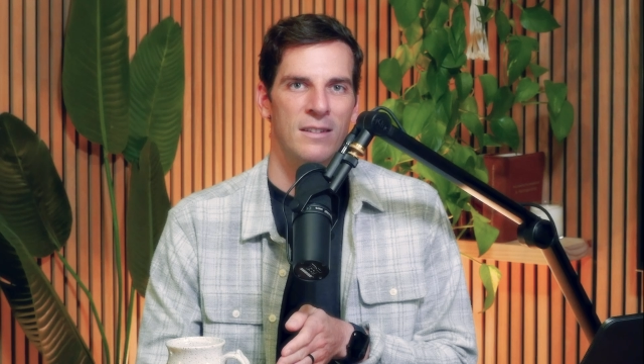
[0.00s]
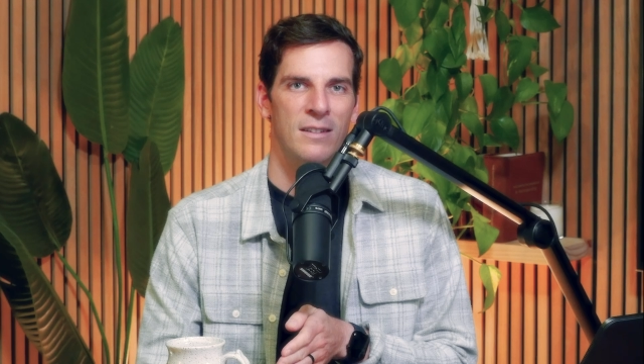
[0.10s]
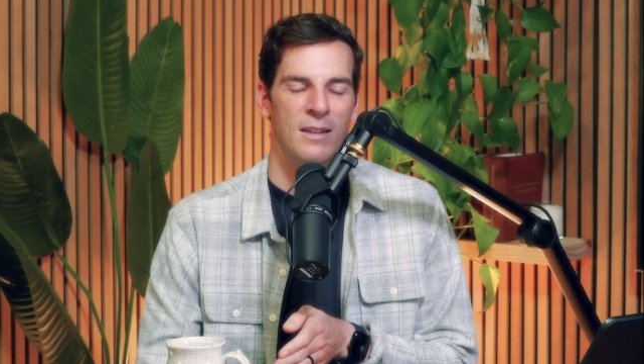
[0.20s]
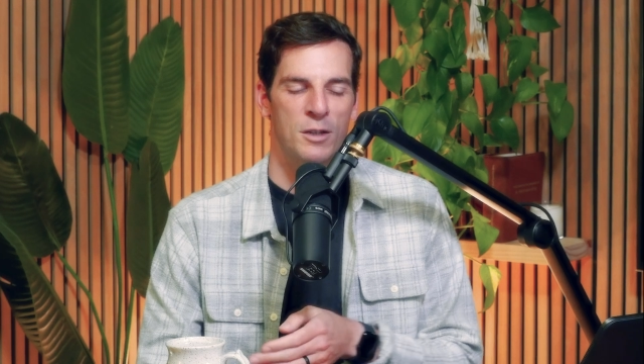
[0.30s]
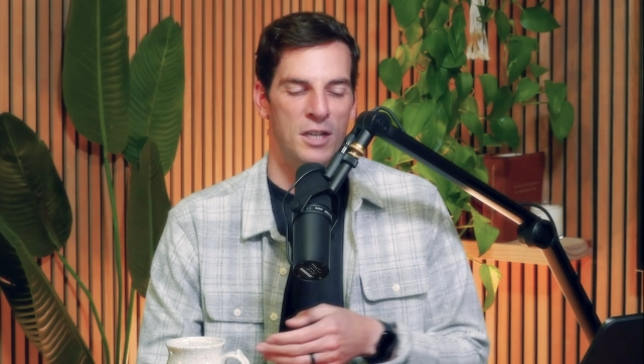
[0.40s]

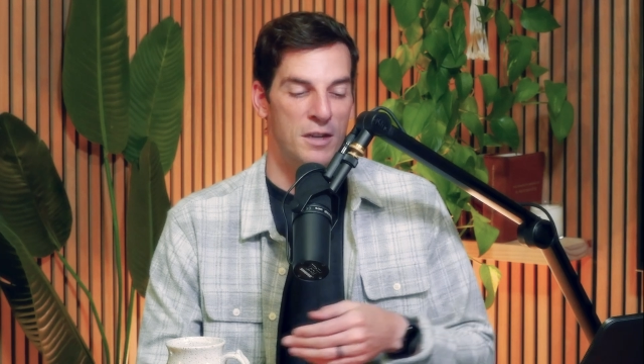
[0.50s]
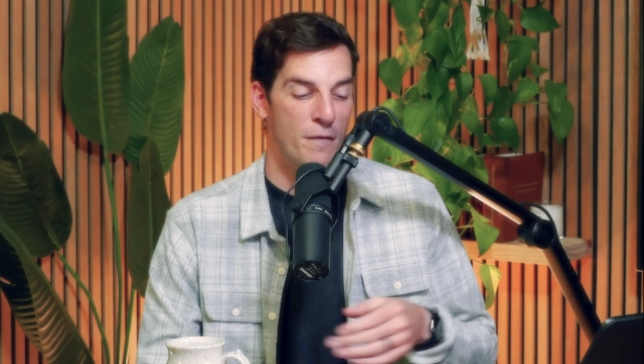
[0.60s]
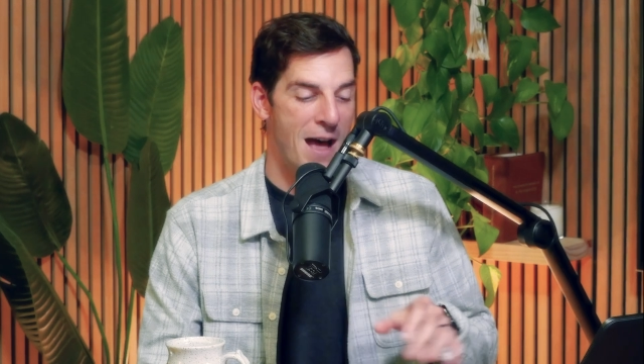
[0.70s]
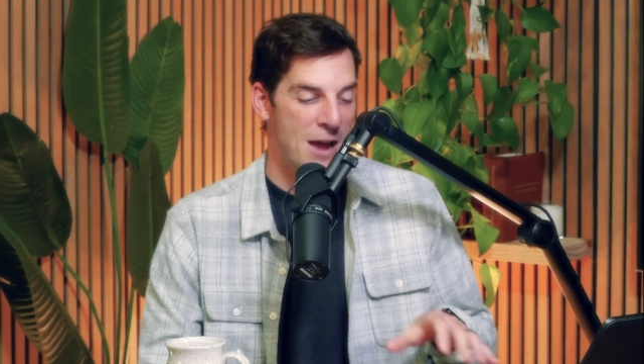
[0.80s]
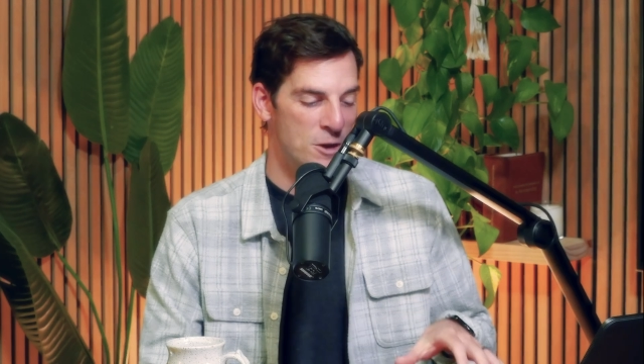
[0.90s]
There's such a
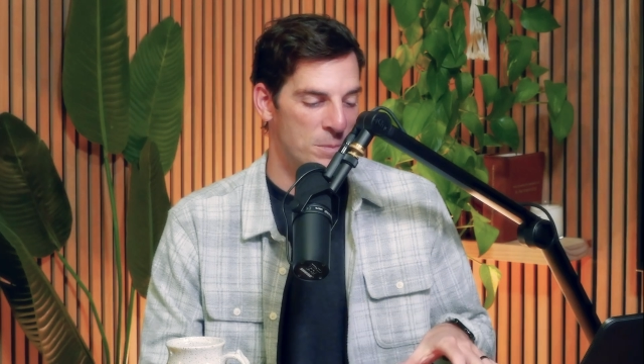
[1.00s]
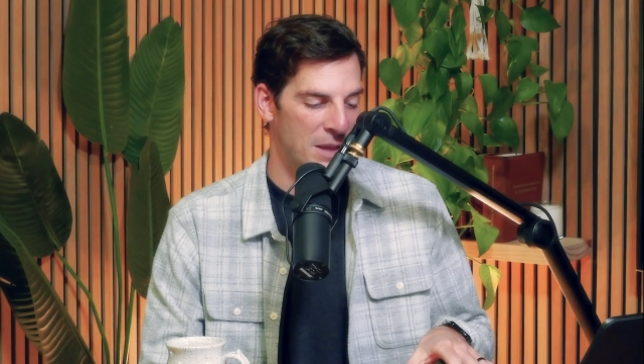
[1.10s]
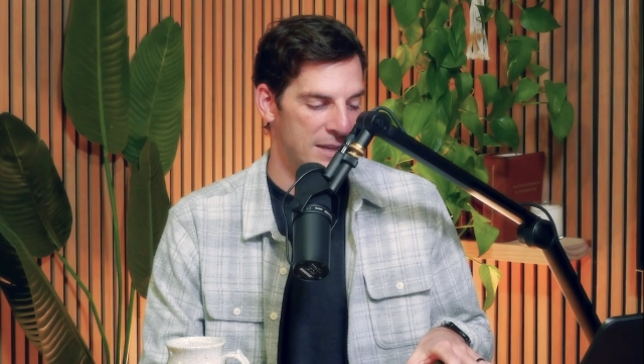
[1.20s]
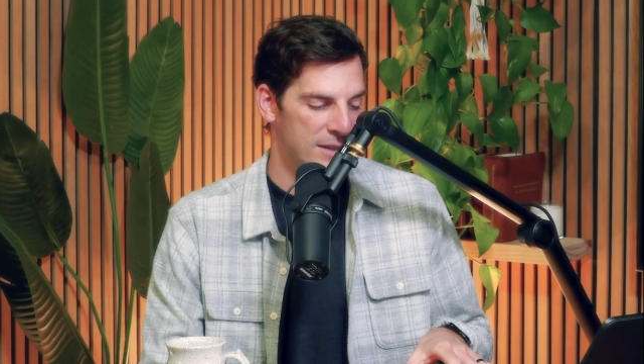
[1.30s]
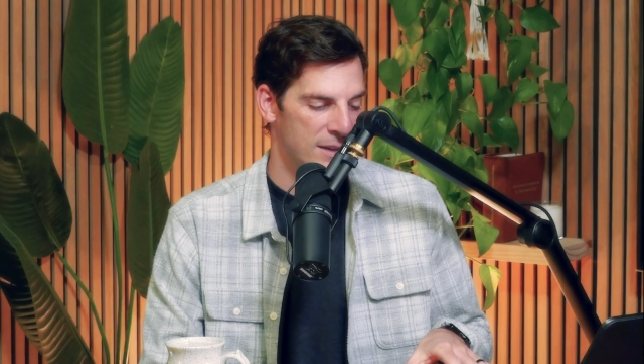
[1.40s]
value
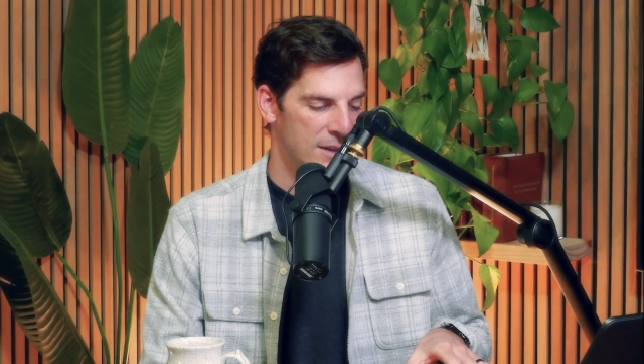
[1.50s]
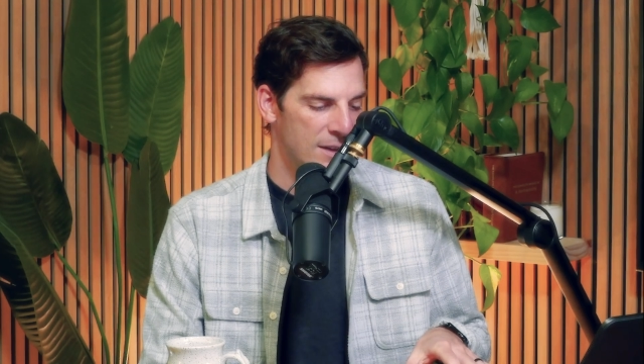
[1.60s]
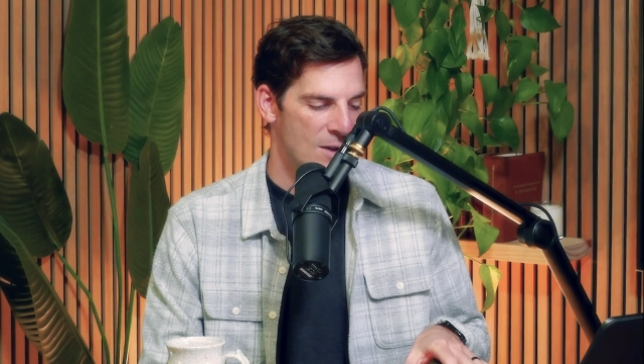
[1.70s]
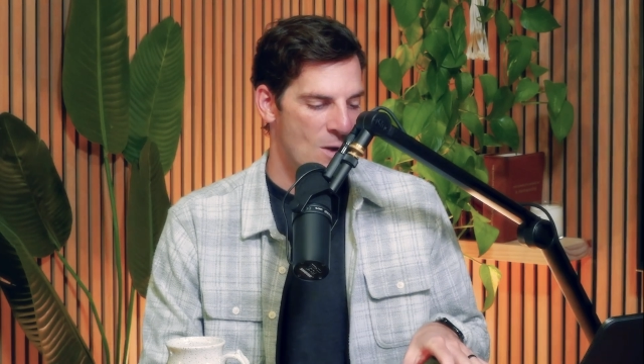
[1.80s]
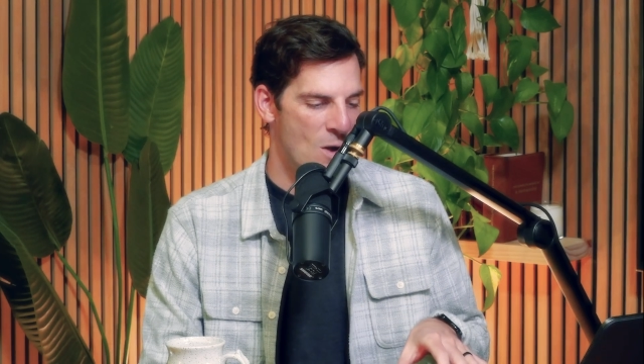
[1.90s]
placed
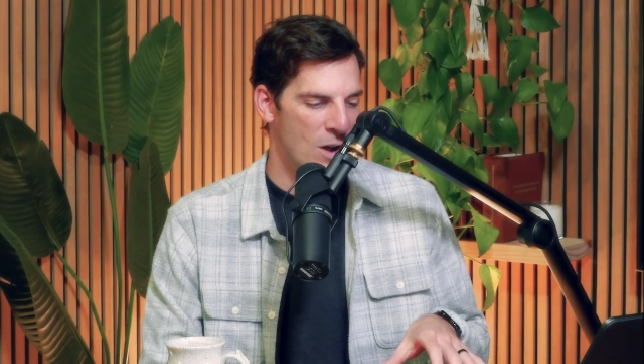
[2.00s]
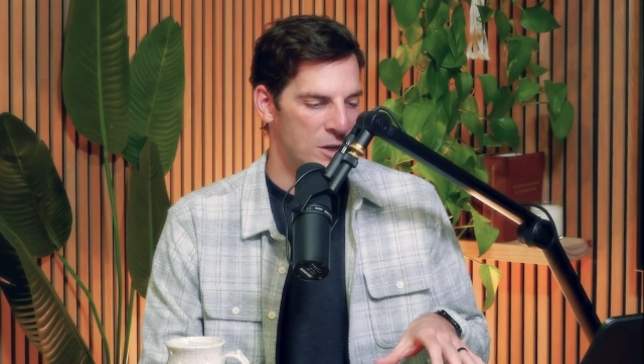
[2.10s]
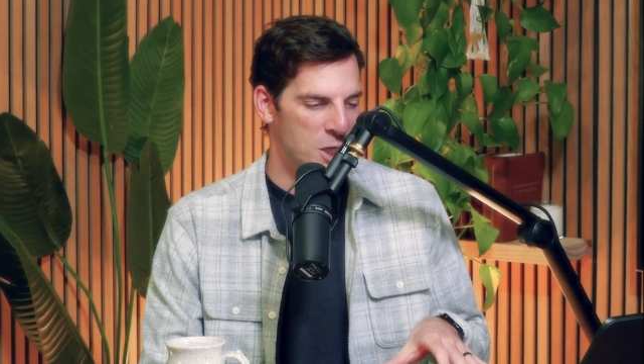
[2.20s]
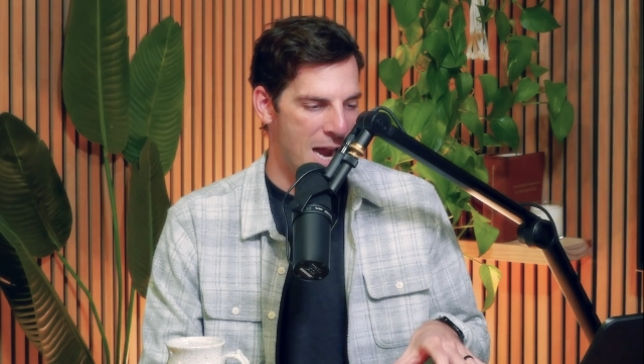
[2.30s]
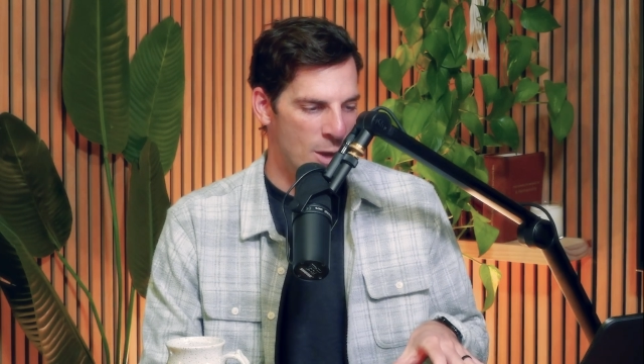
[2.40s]
on
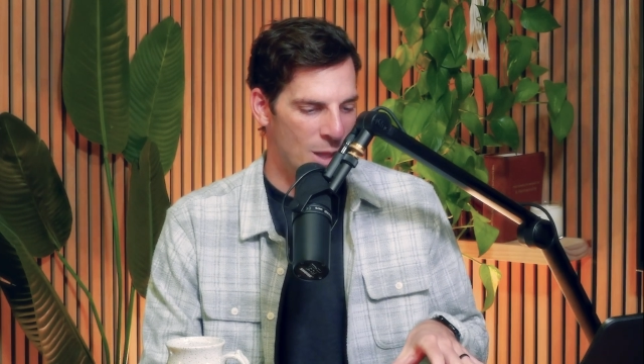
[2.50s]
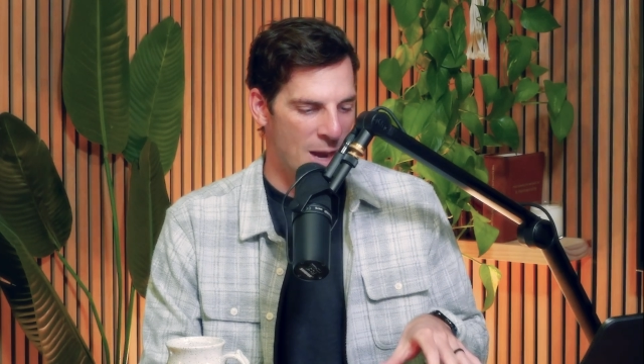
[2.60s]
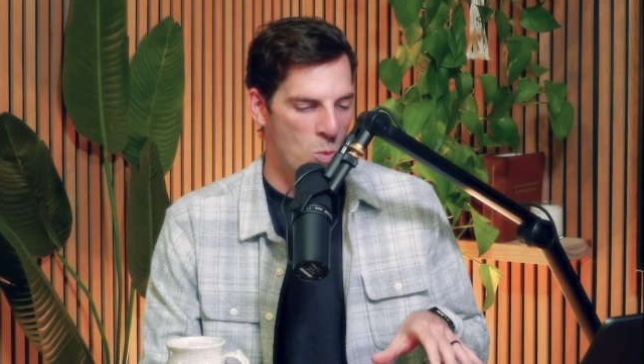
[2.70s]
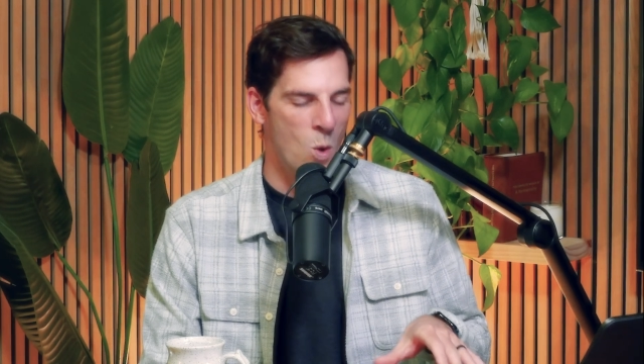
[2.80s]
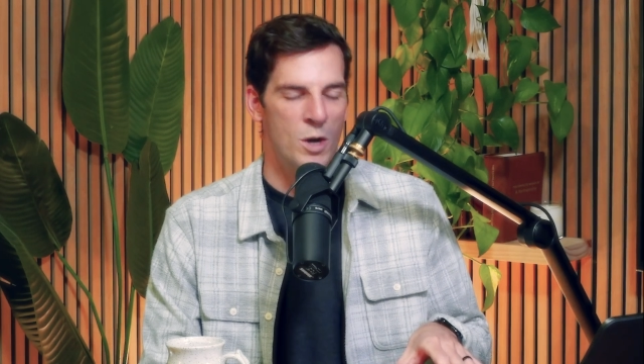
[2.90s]

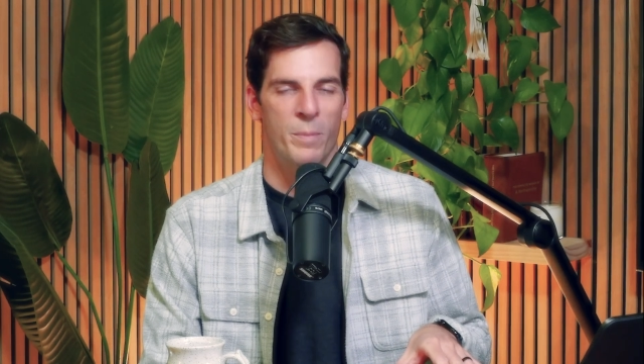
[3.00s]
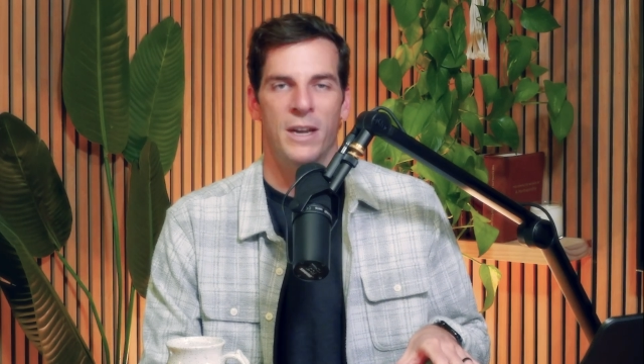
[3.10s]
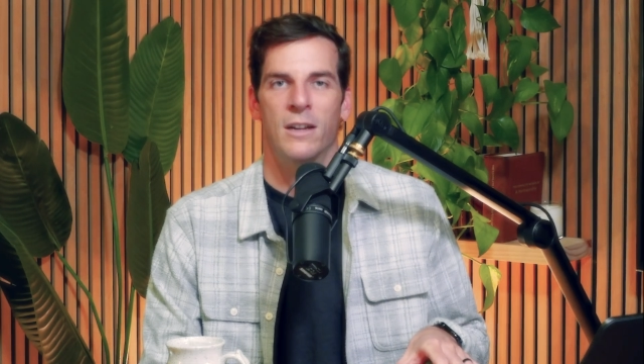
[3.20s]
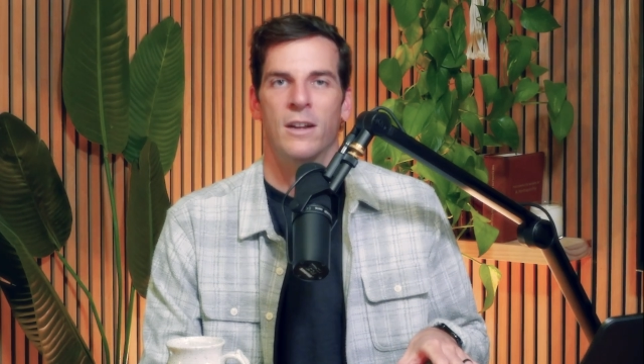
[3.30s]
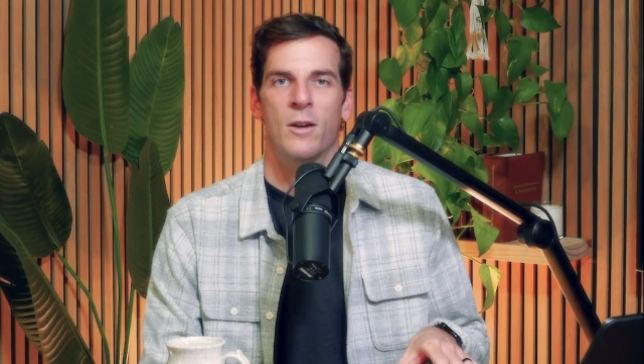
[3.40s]
childlike wonderment